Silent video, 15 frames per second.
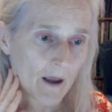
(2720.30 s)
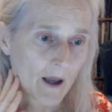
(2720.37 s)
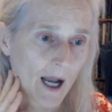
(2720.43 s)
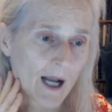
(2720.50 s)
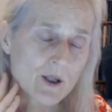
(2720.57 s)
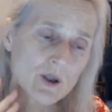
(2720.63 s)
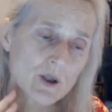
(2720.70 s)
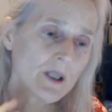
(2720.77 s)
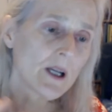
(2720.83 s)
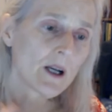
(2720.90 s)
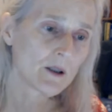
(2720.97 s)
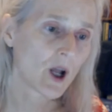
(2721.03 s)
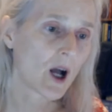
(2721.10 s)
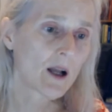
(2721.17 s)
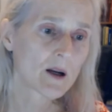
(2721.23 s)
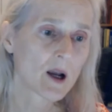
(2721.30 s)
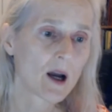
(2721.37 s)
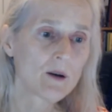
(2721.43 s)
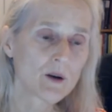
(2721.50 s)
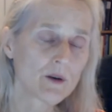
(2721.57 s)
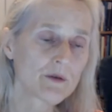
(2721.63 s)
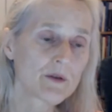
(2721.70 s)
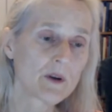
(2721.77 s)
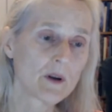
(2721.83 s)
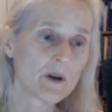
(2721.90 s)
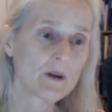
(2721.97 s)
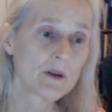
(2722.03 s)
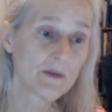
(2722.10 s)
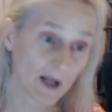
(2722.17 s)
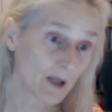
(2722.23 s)
actually a lot out of
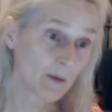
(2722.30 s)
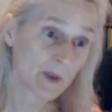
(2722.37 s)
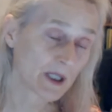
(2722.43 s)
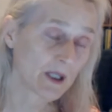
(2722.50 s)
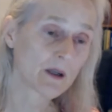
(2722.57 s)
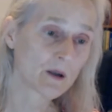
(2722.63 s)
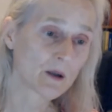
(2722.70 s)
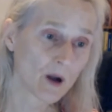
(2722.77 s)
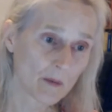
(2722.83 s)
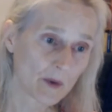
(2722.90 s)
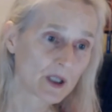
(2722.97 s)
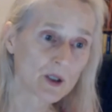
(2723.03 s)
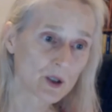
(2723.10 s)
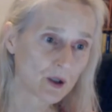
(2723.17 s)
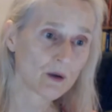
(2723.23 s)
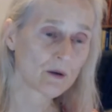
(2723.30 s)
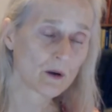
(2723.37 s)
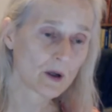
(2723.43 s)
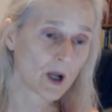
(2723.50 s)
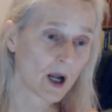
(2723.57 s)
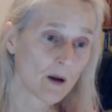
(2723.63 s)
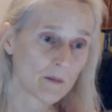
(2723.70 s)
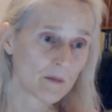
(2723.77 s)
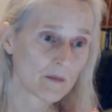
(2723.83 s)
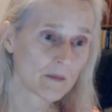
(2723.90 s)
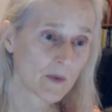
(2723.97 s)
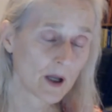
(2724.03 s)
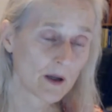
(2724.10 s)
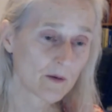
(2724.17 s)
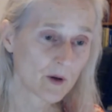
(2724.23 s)
development economics. So um,
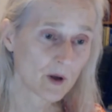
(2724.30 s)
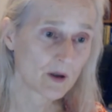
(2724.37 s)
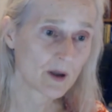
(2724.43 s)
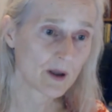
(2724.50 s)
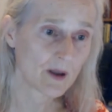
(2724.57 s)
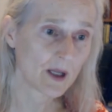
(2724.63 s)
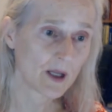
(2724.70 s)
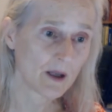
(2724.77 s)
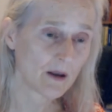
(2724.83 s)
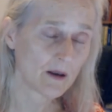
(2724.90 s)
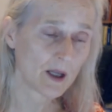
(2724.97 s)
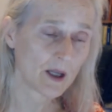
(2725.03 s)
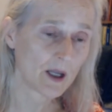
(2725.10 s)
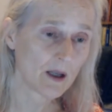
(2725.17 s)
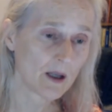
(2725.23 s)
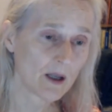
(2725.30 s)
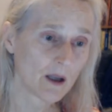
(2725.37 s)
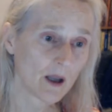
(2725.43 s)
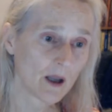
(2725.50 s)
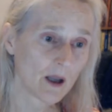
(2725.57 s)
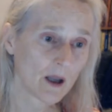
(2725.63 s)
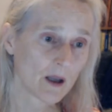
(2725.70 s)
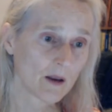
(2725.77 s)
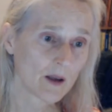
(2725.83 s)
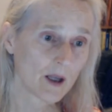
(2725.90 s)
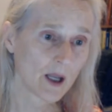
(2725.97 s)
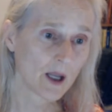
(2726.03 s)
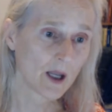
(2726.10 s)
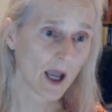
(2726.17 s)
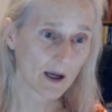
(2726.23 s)
the the the
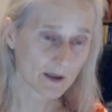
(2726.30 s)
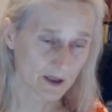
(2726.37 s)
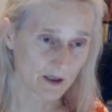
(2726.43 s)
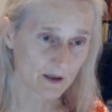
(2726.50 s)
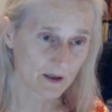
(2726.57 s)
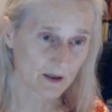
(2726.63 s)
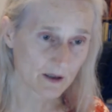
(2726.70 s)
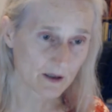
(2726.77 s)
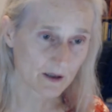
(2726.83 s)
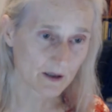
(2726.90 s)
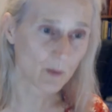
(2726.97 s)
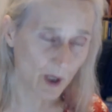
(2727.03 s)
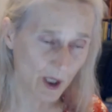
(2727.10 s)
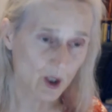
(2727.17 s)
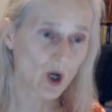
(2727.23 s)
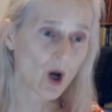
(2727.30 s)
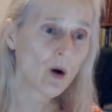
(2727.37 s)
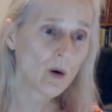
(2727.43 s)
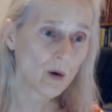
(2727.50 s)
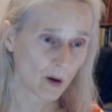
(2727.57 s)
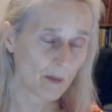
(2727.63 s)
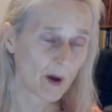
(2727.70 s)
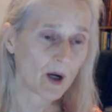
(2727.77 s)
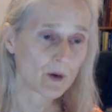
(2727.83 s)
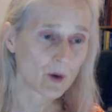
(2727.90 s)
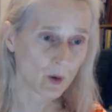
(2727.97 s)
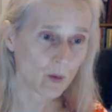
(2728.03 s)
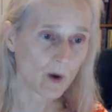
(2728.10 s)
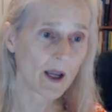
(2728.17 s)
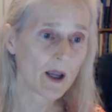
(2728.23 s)
what we know about the
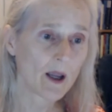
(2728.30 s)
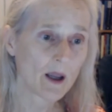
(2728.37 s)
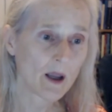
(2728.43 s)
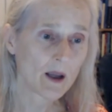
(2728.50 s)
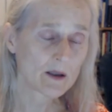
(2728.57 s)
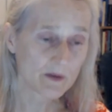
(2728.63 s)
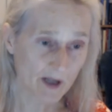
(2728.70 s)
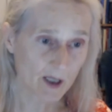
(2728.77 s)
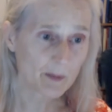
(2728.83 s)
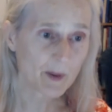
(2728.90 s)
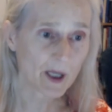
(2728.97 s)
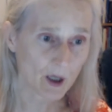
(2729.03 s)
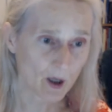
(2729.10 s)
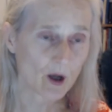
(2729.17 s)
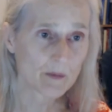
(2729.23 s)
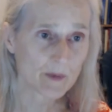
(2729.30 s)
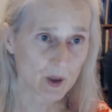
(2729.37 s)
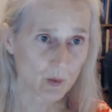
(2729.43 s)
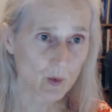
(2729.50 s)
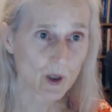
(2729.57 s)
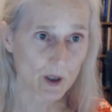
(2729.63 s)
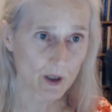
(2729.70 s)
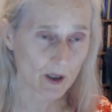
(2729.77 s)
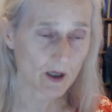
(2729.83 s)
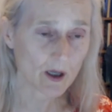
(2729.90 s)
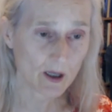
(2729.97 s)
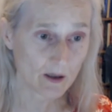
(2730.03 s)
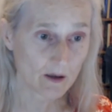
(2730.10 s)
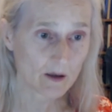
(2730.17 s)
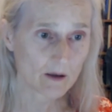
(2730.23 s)
way developing economies work
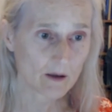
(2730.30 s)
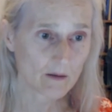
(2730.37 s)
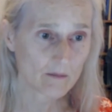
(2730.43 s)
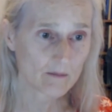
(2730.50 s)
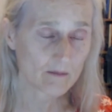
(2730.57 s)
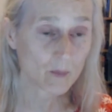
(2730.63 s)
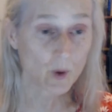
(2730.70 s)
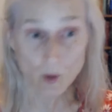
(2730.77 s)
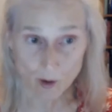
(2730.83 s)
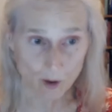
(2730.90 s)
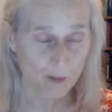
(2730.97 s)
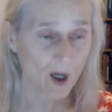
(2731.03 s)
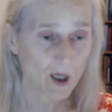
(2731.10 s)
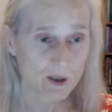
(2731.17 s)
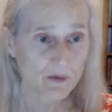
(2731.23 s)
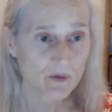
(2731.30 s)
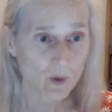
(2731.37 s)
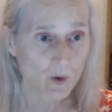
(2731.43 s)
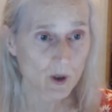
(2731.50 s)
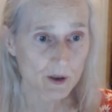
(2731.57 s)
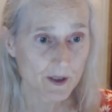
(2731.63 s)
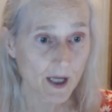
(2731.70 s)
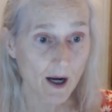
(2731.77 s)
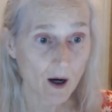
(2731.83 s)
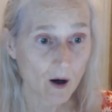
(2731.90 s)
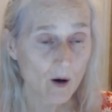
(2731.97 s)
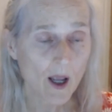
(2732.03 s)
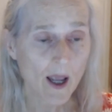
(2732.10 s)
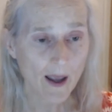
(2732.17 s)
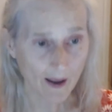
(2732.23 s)
in poorer parts of the world now,
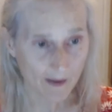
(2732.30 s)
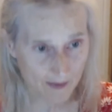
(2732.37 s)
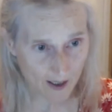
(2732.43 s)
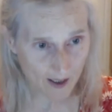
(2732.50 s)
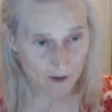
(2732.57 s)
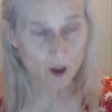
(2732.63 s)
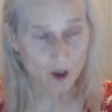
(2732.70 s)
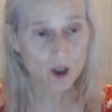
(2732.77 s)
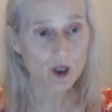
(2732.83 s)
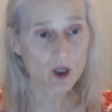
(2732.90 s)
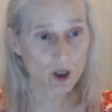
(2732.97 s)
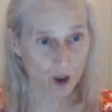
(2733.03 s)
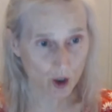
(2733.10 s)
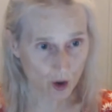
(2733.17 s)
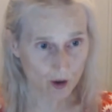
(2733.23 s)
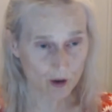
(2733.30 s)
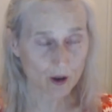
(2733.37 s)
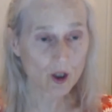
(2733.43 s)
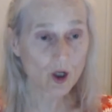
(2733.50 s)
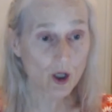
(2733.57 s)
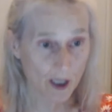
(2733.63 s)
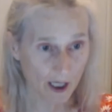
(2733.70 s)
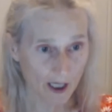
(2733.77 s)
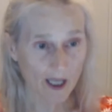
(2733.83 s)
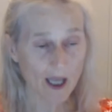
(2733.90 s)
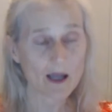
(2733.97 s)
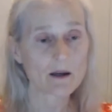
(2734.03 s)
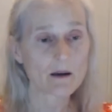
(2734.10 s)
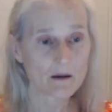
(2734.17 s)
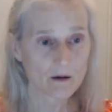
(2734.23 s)
and then lo looking
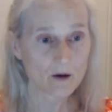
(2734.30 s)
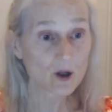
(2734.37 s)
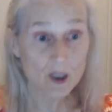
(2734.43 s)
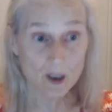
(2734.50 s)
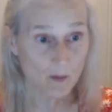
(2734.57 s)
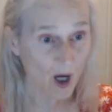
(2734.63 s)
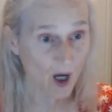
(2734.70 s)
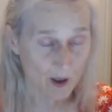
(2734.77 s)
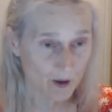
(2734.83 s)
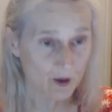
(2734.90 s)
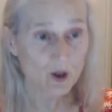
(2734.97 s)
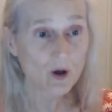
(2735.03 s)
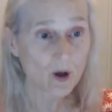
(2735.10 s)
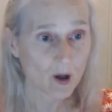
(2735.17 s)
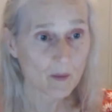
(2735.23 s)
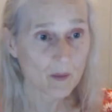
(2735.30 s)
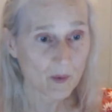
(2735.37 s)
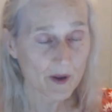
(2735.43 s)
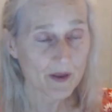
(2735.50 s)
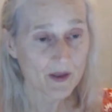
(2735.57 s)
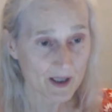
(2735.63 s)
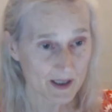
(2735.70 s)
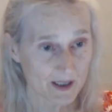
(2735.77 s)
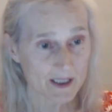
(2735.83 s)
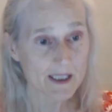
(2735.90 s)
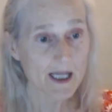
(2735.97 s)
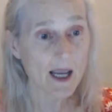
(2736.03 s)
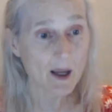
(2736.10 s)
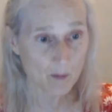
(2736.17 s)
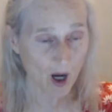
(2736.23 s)
at early modern Europe with the
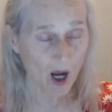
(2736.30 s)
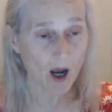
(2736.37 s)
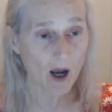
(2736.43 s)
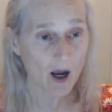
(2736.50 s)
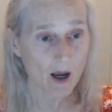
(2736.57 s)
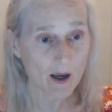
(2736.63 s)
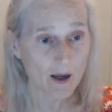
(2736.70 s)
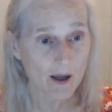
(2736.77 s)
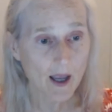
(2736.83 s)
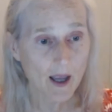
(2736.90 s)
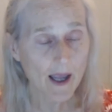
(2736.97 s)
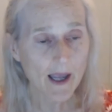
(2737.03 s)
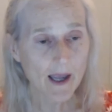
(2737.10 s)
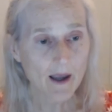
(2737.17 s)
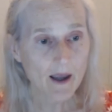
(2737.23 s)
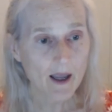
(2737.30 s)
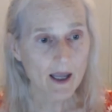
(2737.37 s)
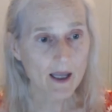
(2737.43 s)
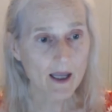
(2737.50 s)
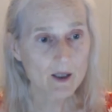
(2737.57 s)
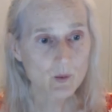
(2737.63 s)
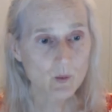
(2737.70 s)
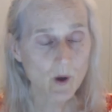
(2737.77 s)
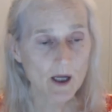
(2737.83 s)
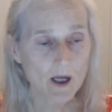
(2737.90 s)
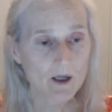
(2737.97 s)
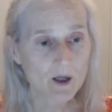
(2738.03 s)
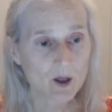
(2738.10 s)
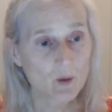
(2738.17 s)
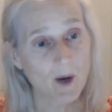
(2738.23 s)
same eye, is
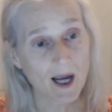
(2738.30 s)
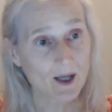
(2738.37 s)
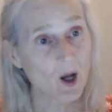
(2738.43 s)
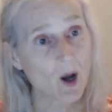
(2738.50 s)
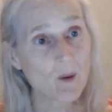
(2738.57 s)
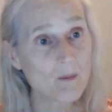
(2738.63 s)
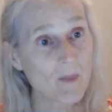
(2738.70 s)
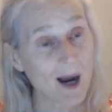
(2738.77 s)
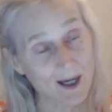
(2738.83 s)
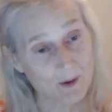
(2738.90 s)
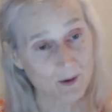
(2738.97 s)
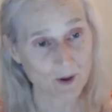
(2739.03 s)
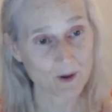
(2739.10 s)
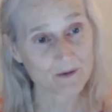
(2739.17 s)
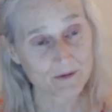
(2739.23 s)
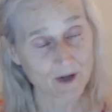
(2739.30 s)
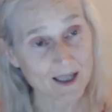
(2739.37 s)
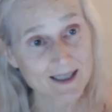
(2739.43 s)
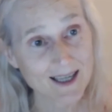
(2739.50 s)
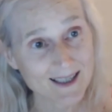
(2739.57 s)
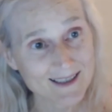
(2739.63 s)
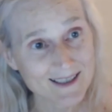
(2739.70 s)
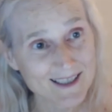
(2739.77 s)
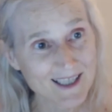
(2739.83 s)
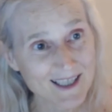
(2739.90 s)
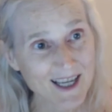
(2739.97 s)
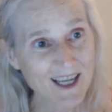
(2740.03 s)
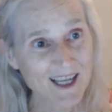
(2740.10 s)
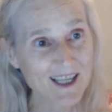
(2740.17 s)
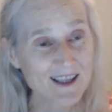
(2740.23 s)
what you might call microfinance,
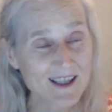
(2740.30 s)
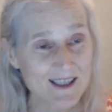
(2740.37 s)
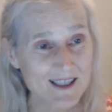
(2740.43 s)
in the